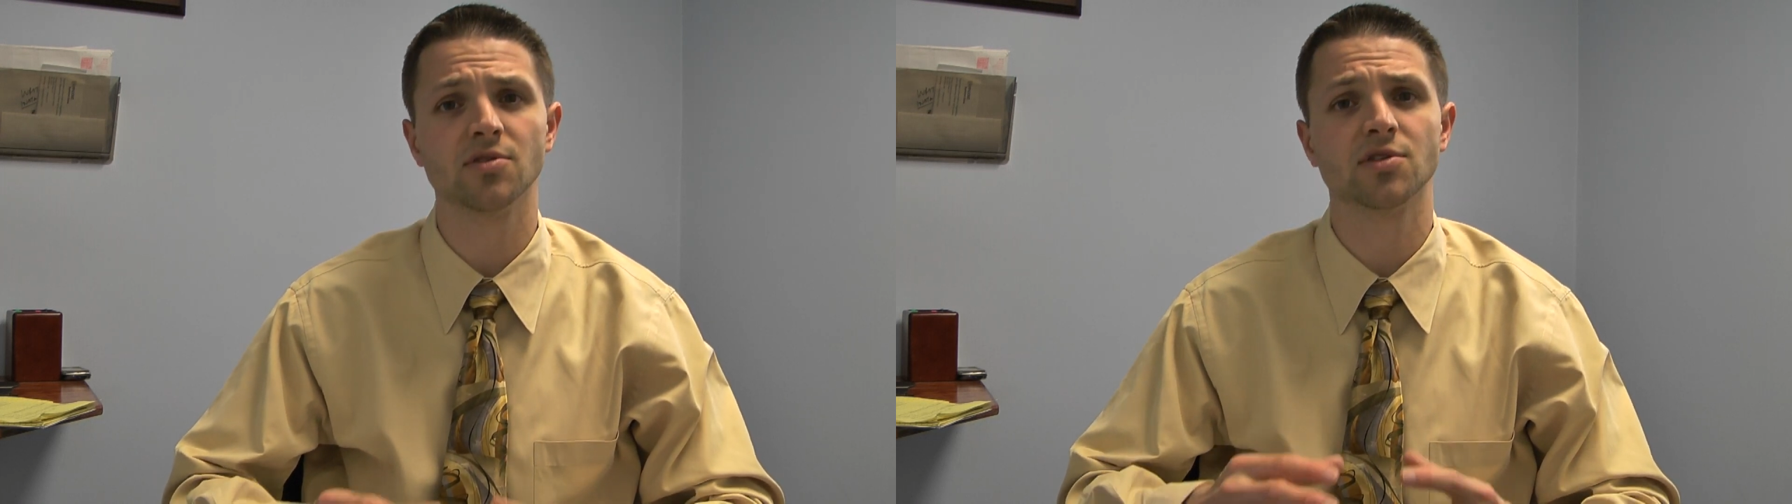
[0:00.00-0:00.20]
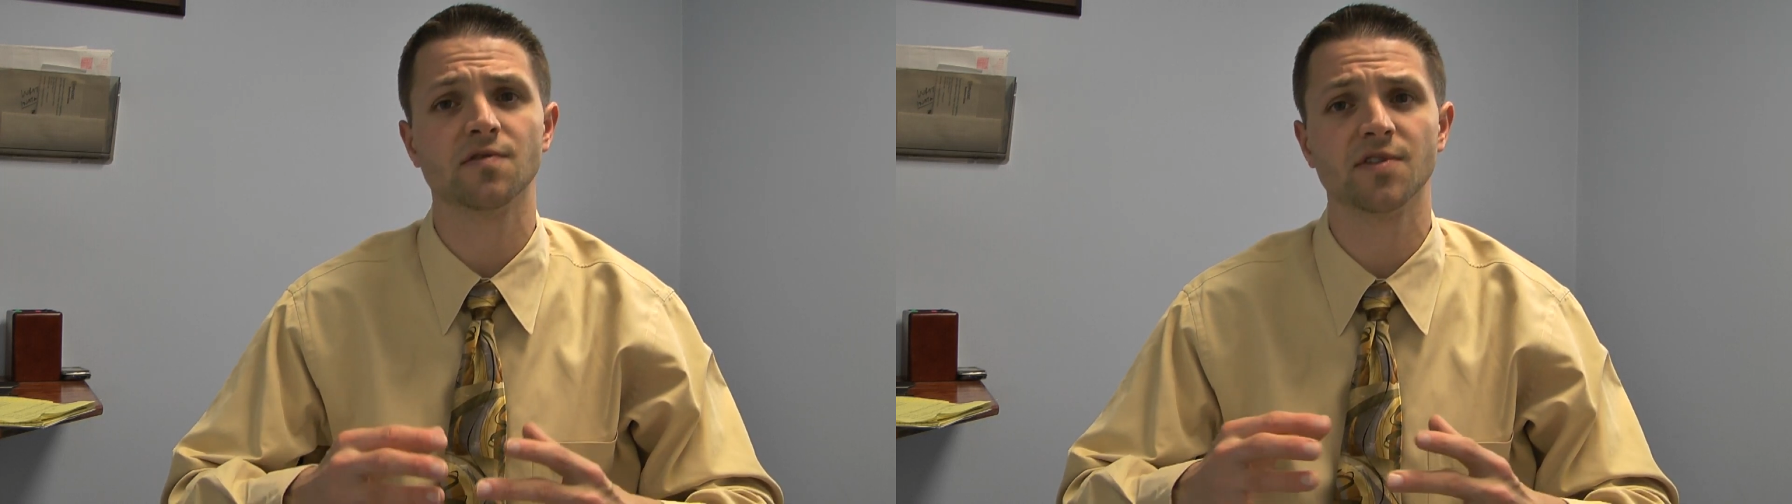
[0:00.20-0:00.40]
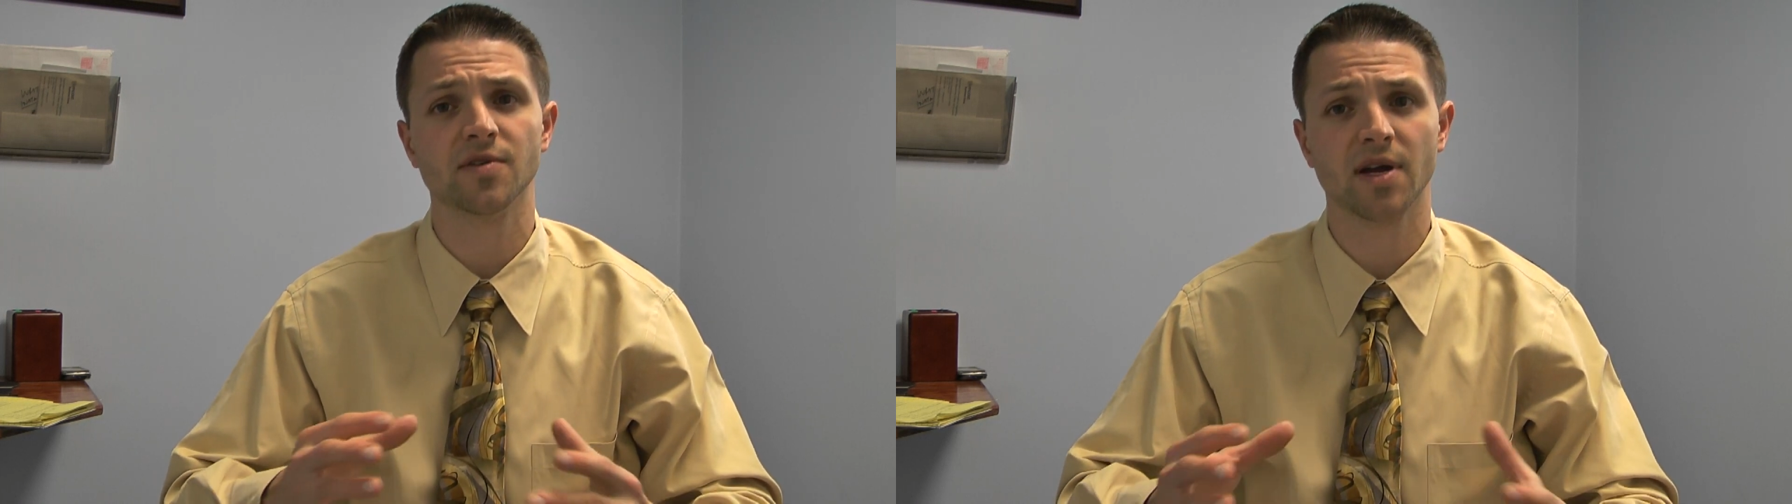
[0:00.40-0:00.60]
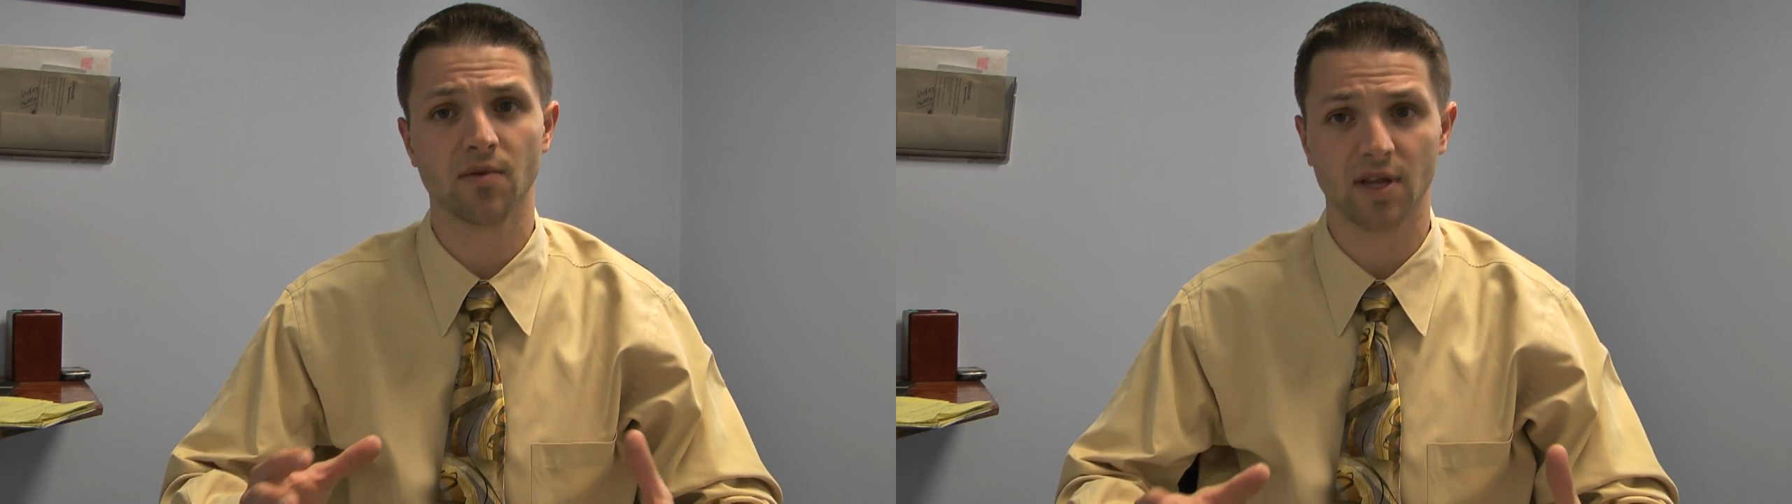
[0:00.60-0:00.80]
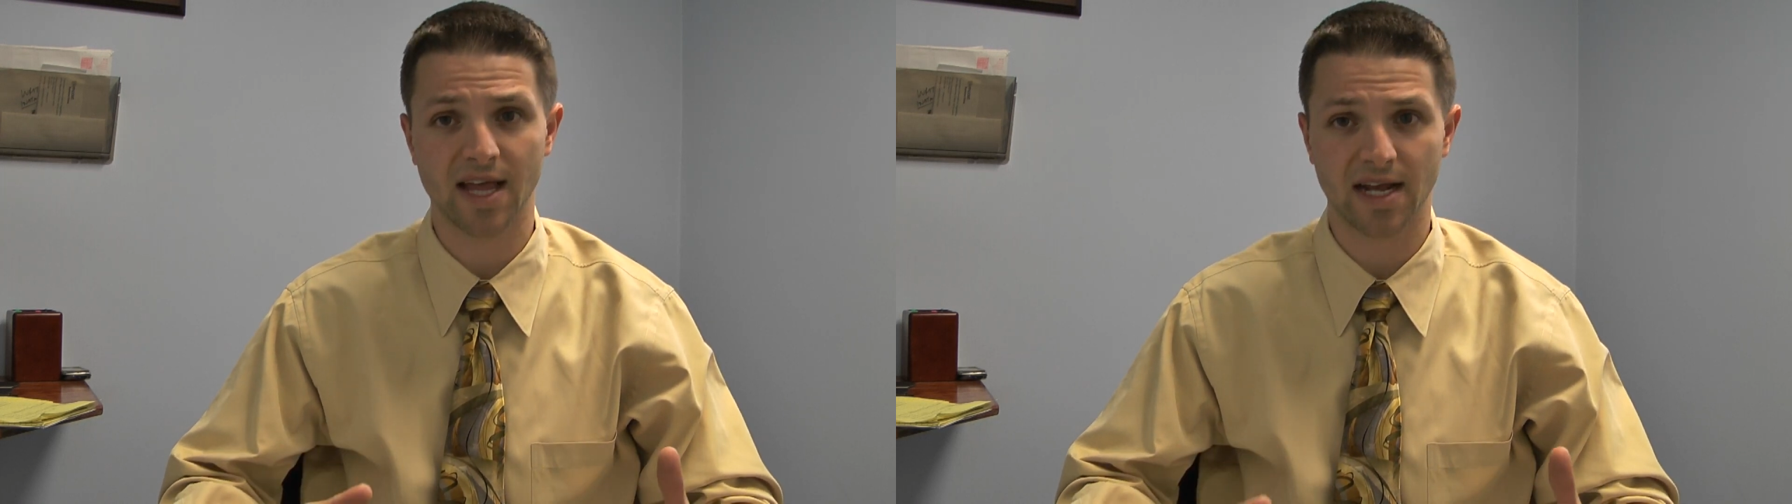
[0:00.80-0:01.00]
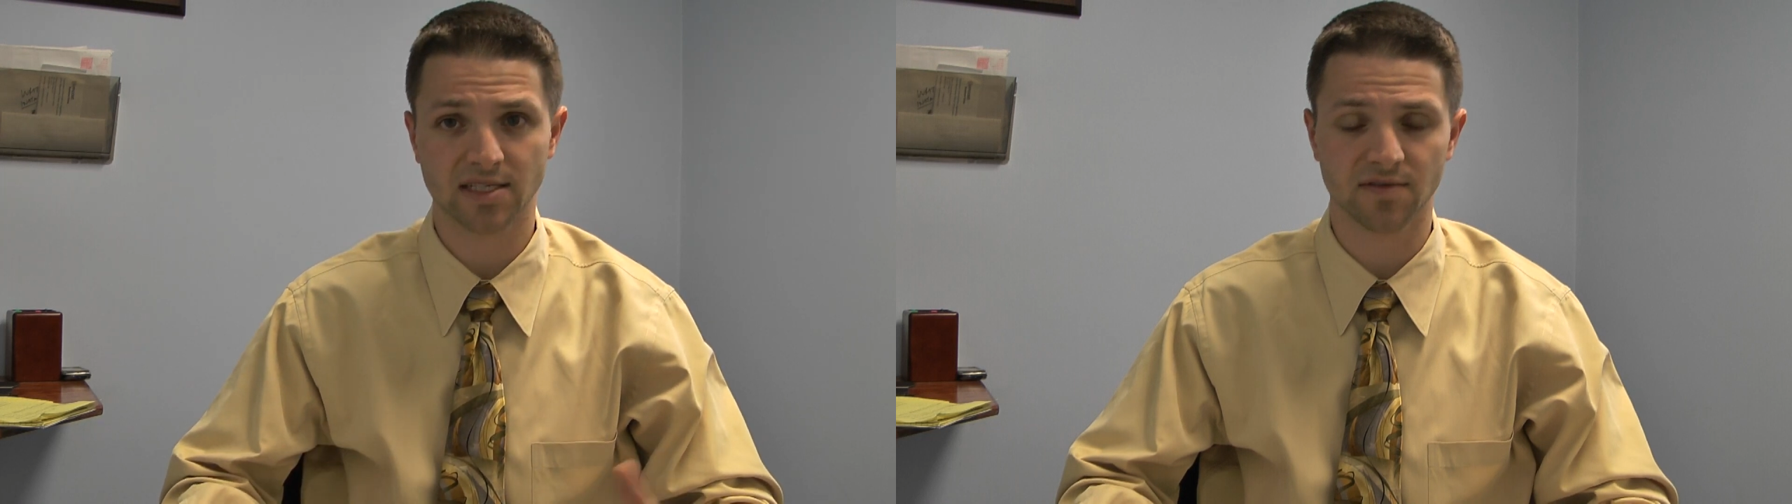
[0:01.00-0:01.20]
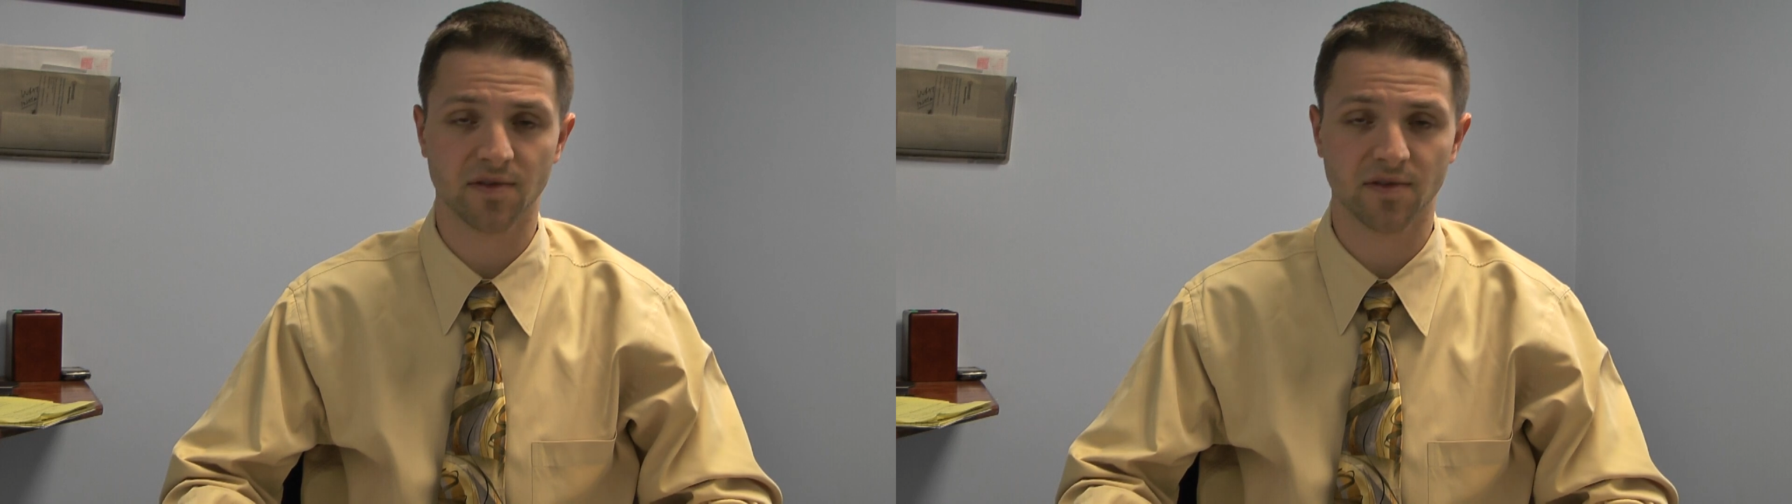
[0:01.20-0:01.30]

you should feel that relax.